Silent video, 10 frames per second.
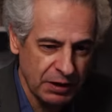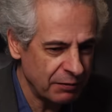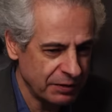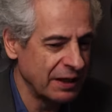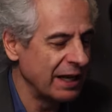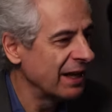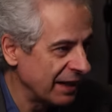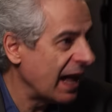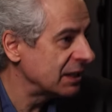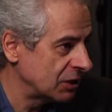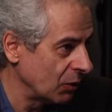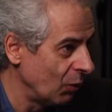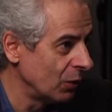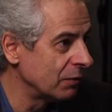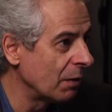recovered it. And that's
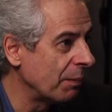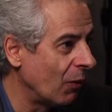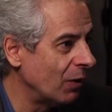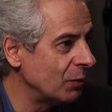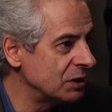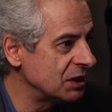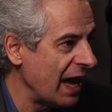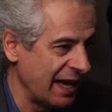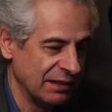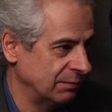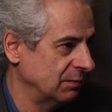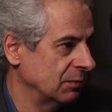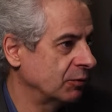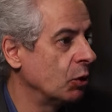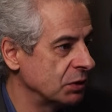all the report would say. And
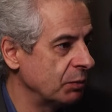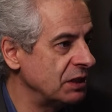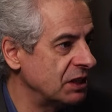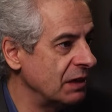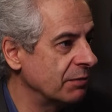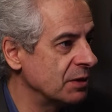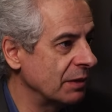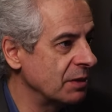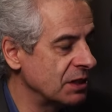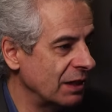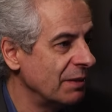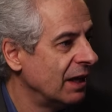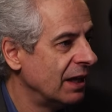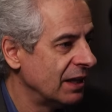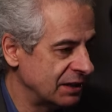of course, we see from time to time,
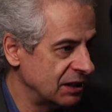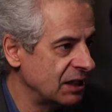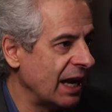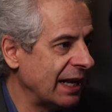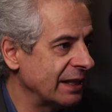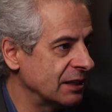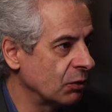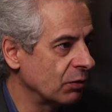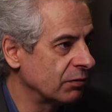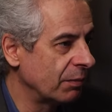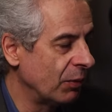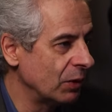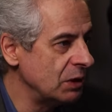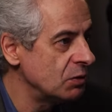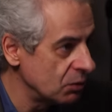that's exactly the sort of
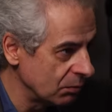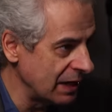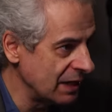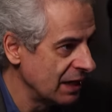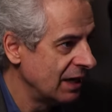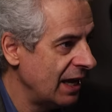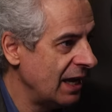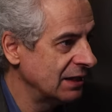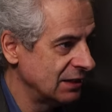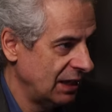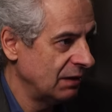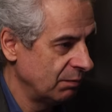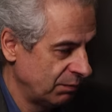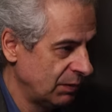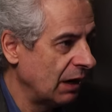report you do read
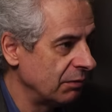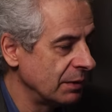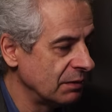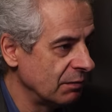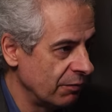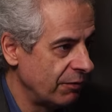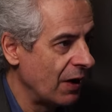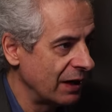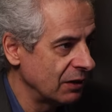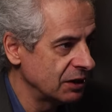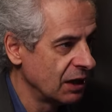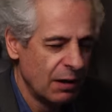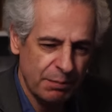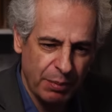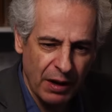in government files.
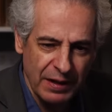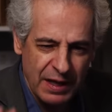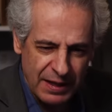But